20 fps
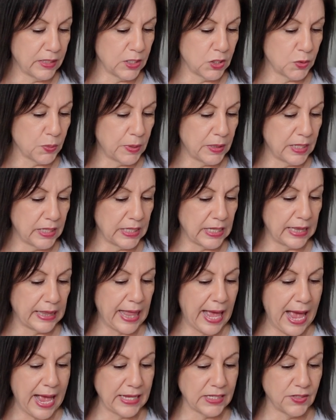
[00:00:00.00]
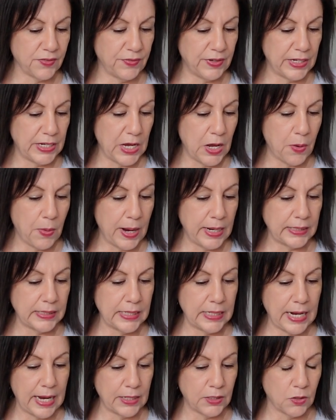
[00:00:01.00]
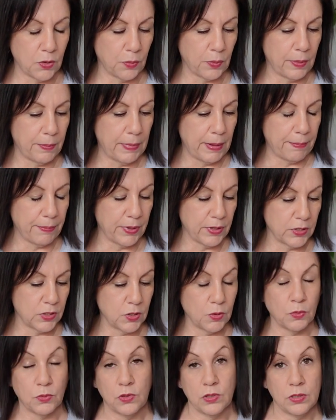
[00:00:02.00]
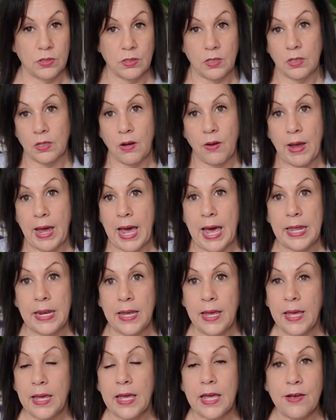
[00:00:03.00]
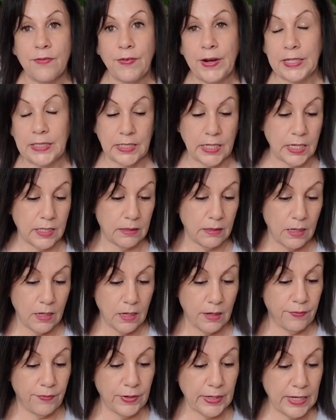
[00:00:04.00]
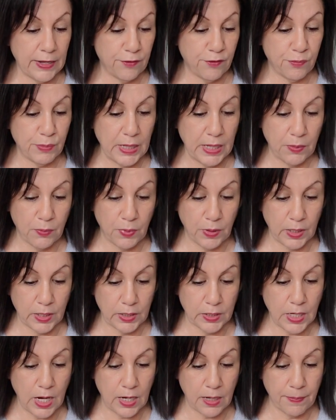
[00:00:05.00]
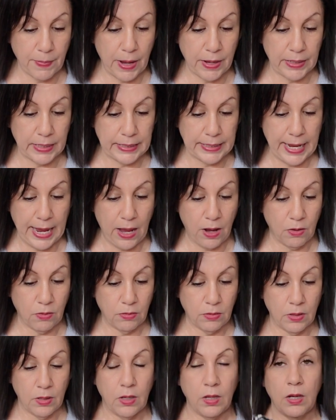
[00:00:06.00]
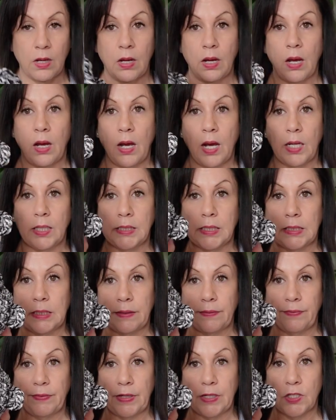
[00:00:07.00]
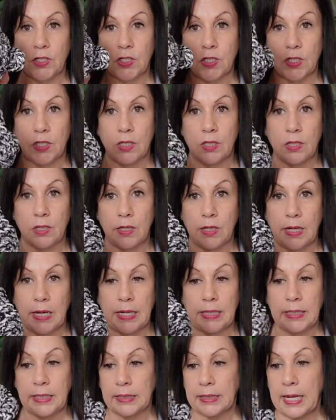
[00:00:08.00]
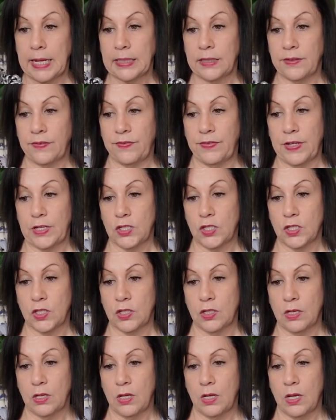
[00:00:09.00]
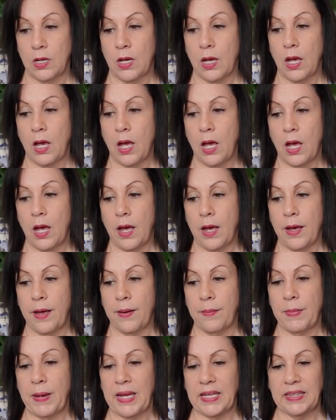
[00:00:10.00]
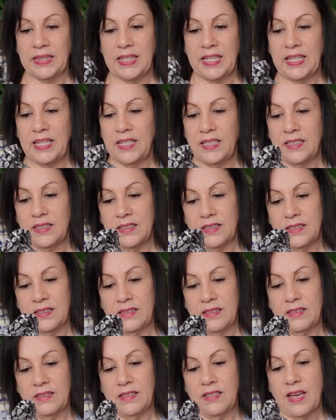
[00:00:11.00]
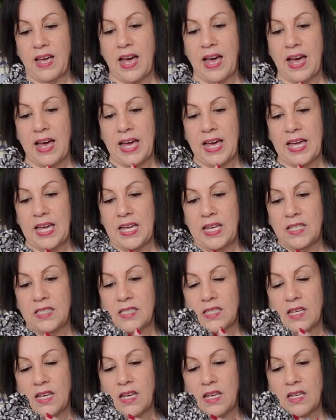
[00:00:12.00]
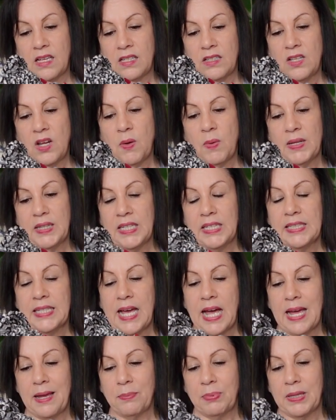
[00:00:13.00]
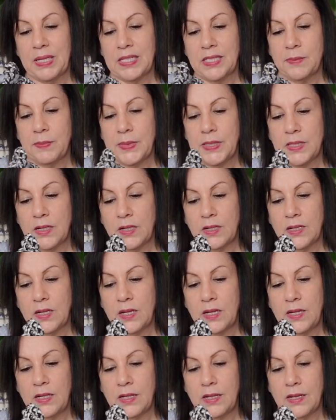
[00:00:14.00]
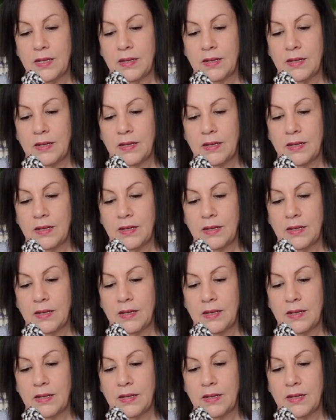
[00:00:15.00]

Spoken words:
this one in the last video I did. I don't remember, so we're just going to go ahead. If I did, forgive me. We're going to talk about it now. I did the fish. I didn't like the fish. I think the eyes, no, I think the eye placements are good.